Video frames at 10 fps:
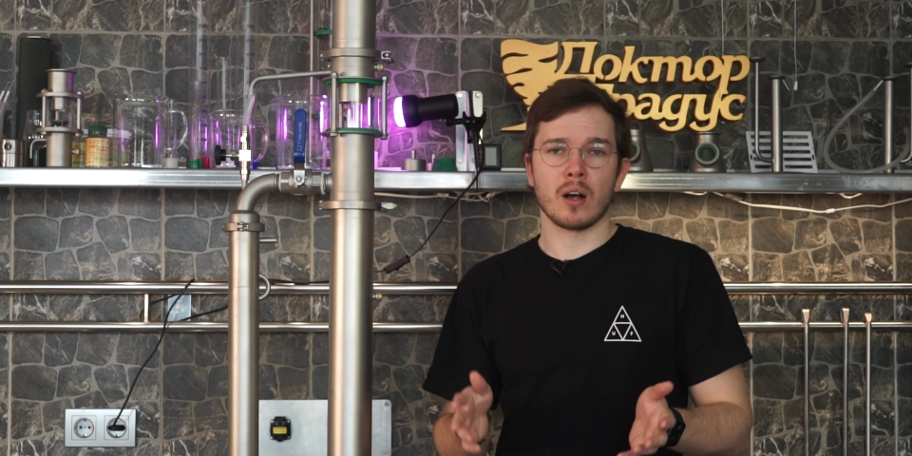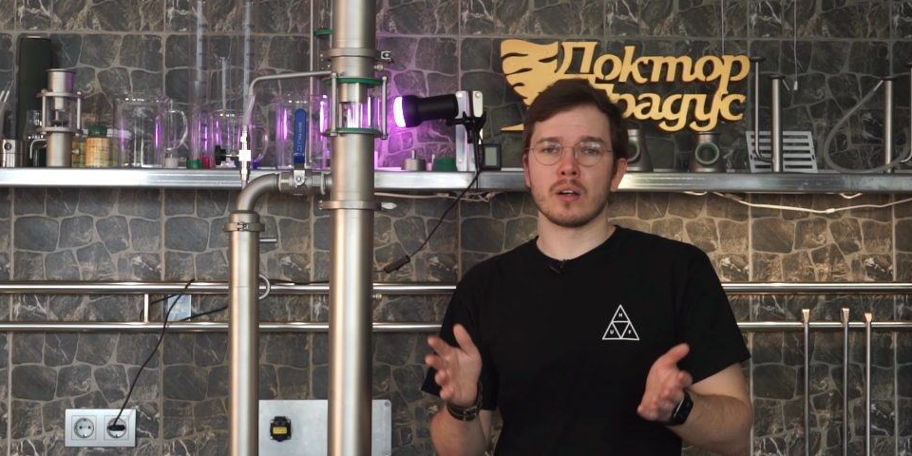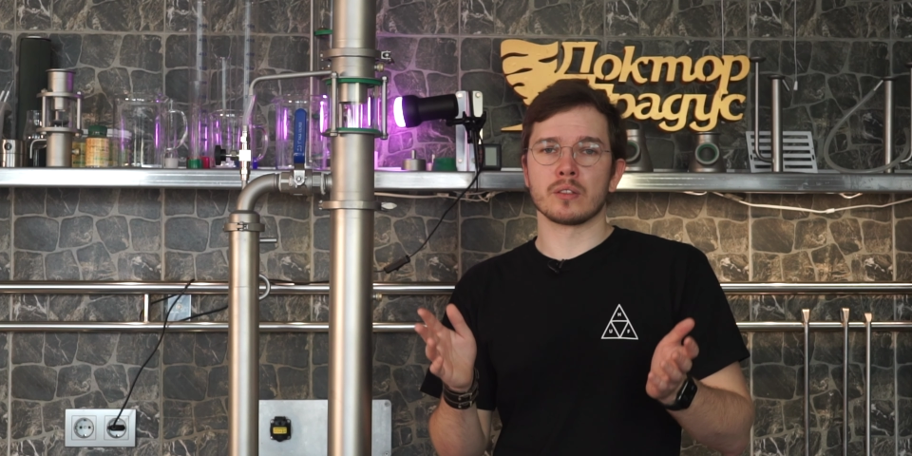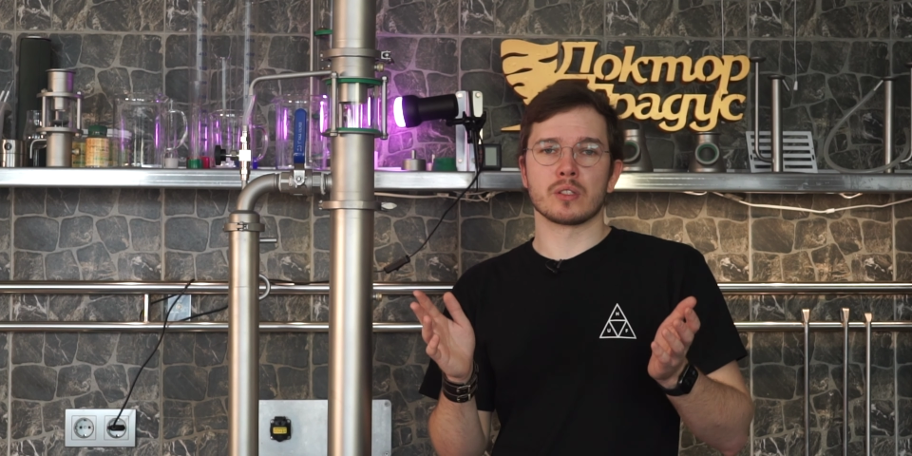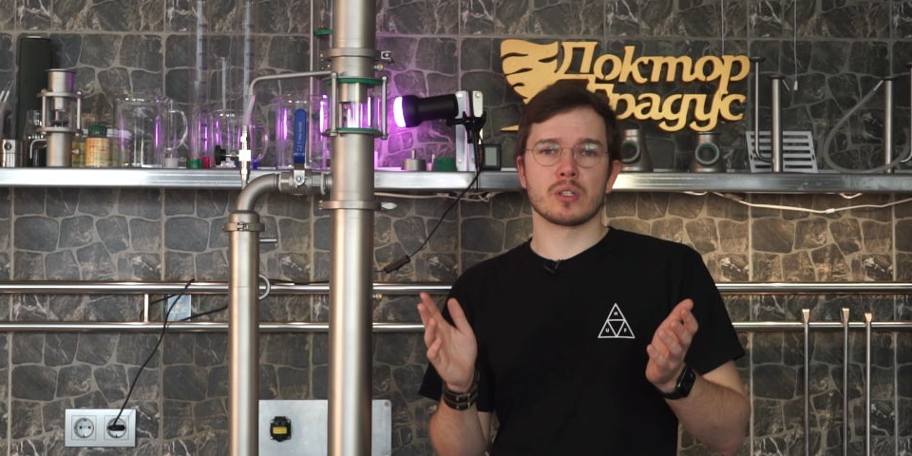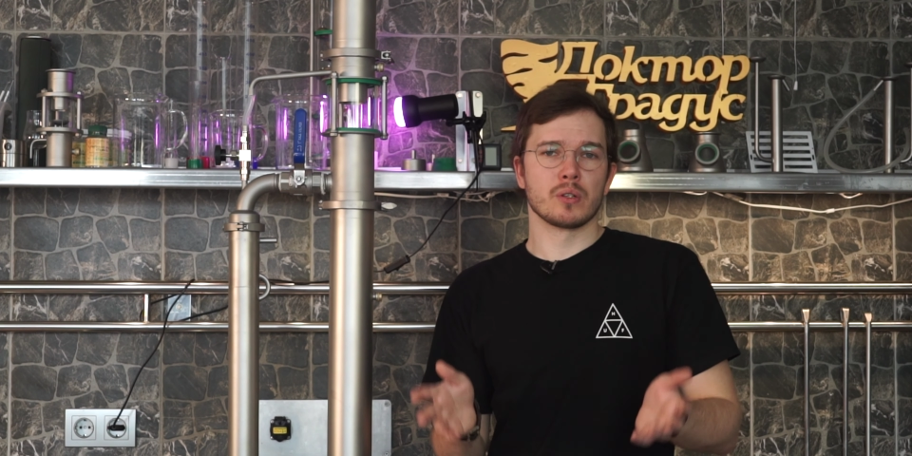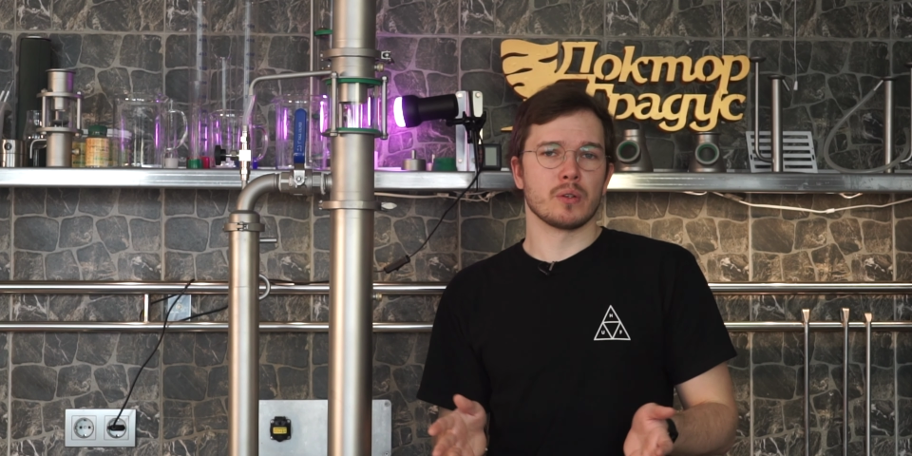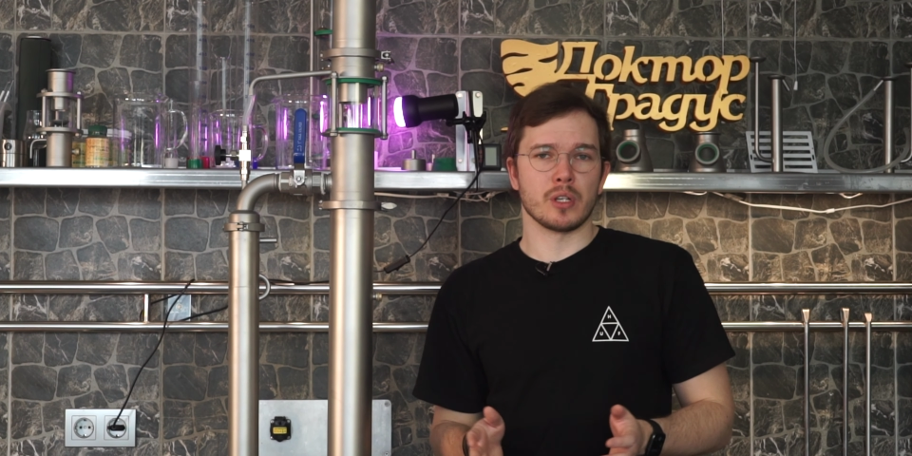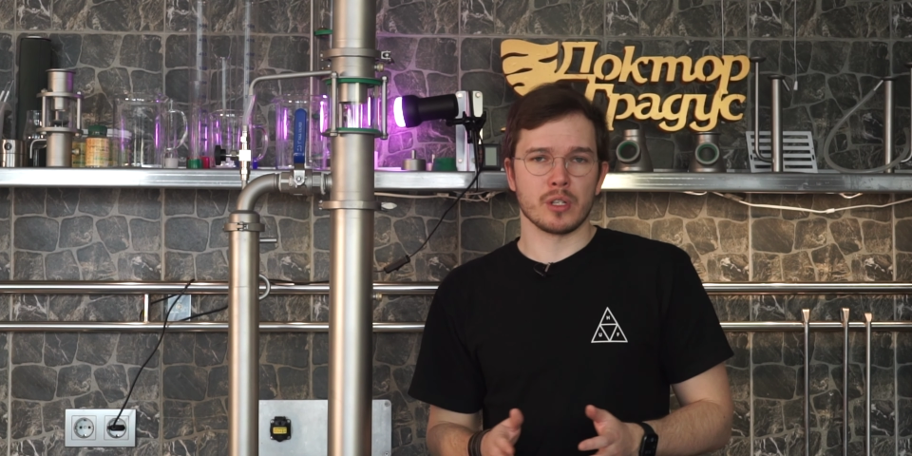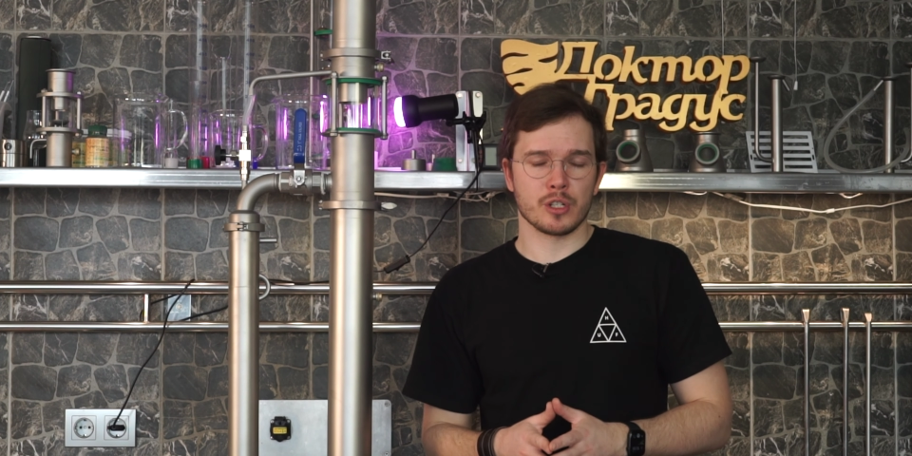on
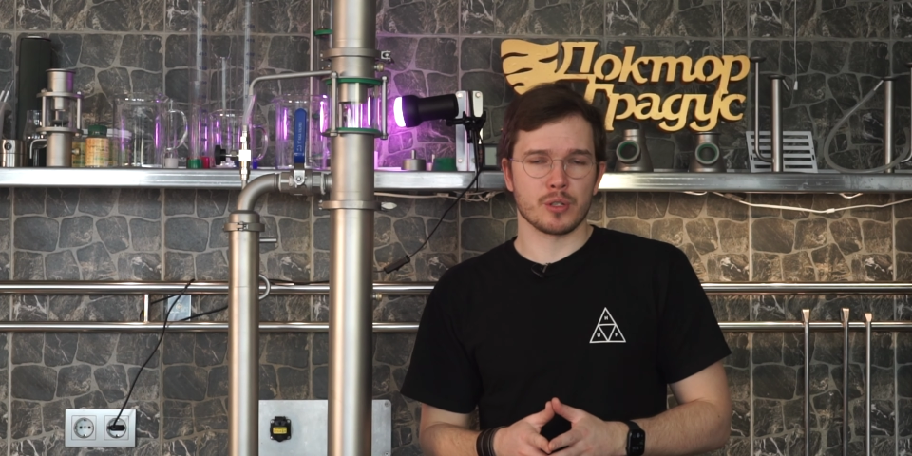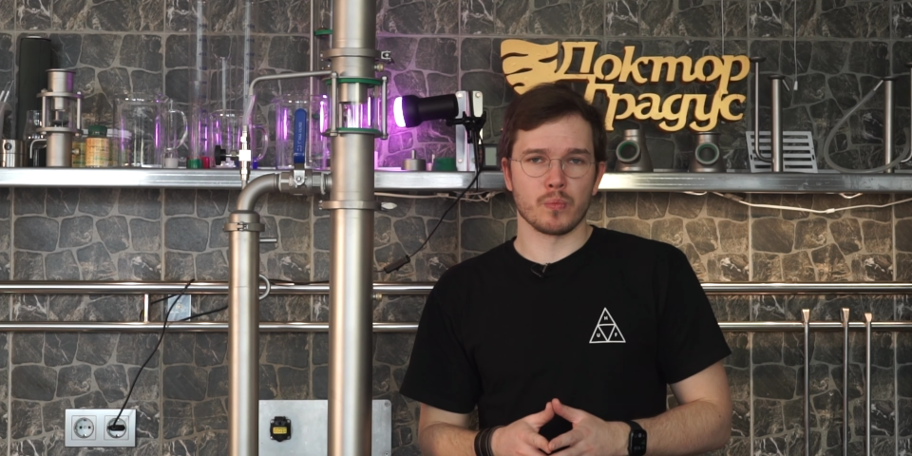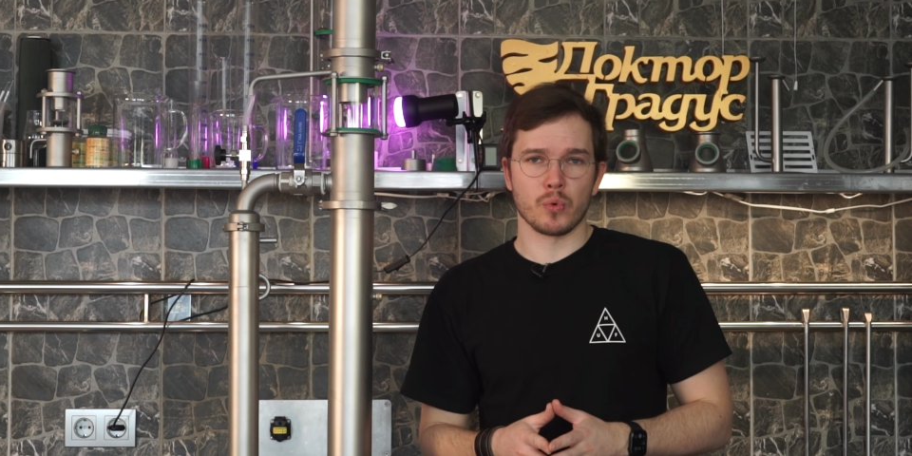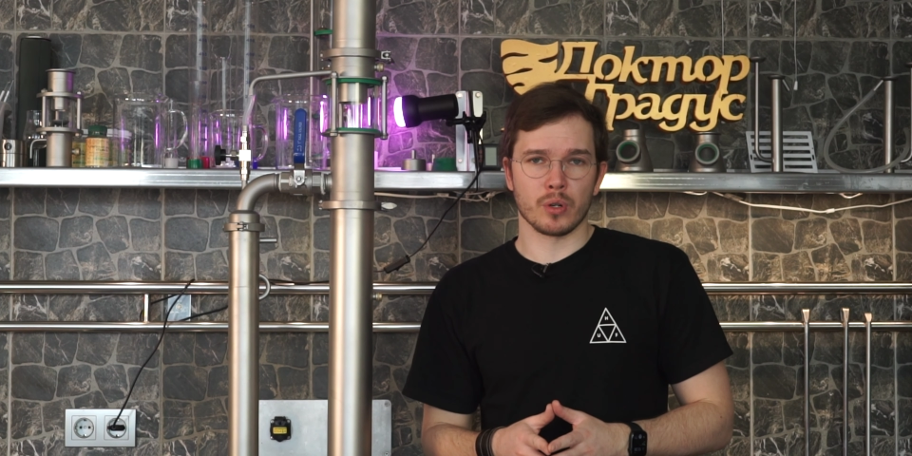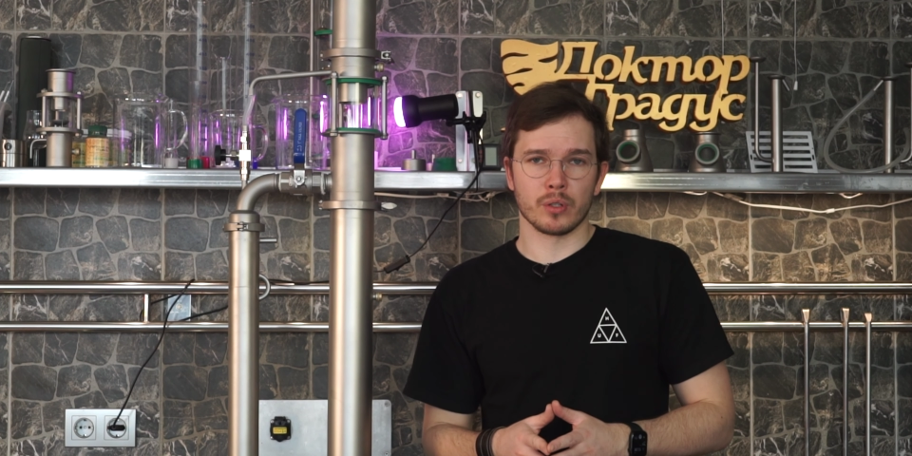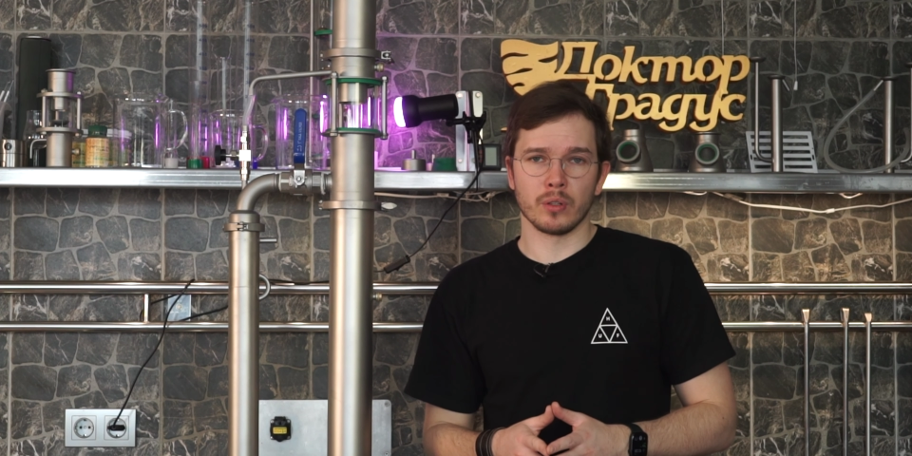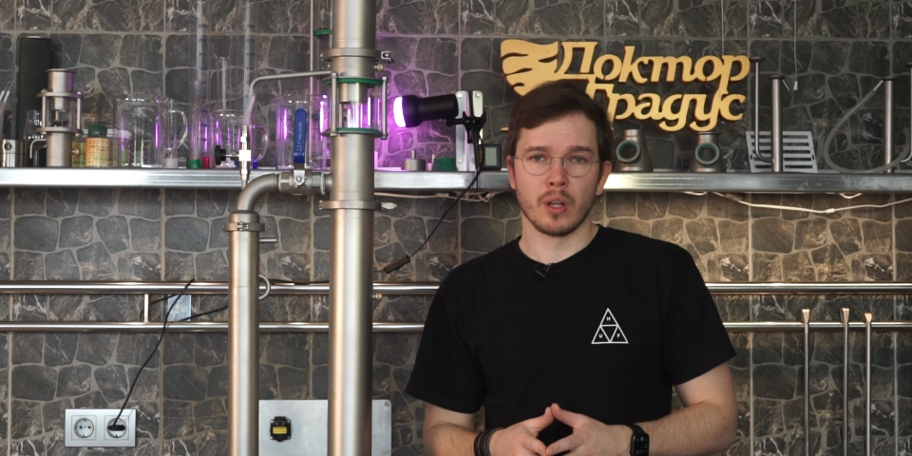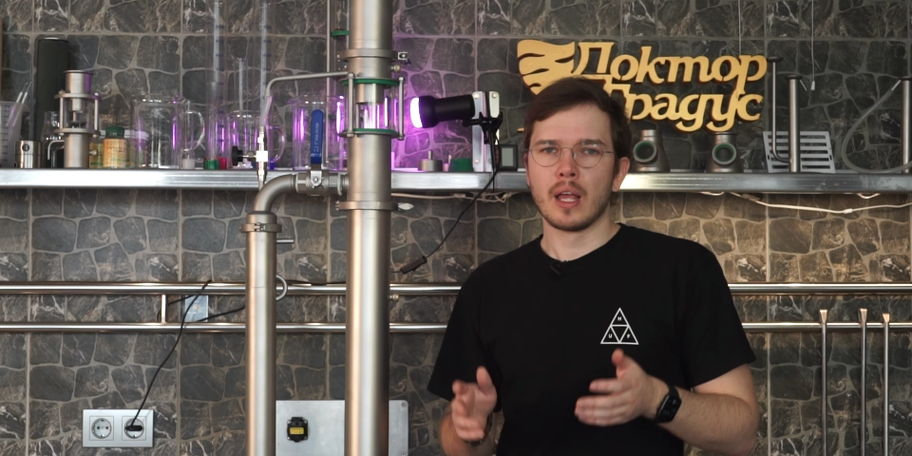2-inch model.